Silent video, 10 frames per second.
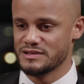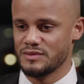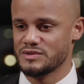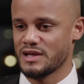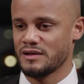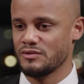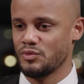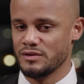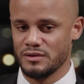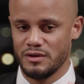same standard
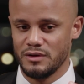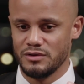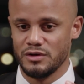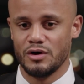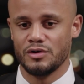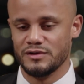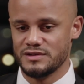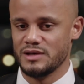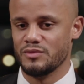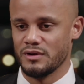when you know the
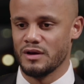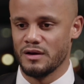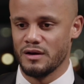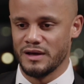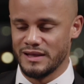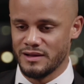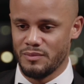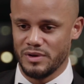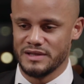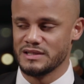team uh, uh,
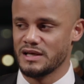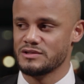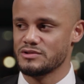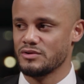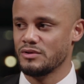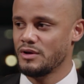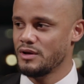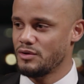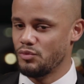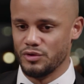that plays against you
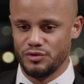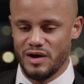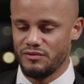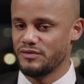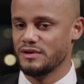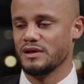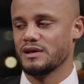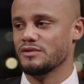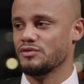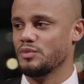will do everything they
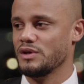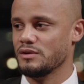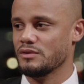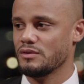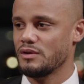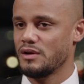can to beat you.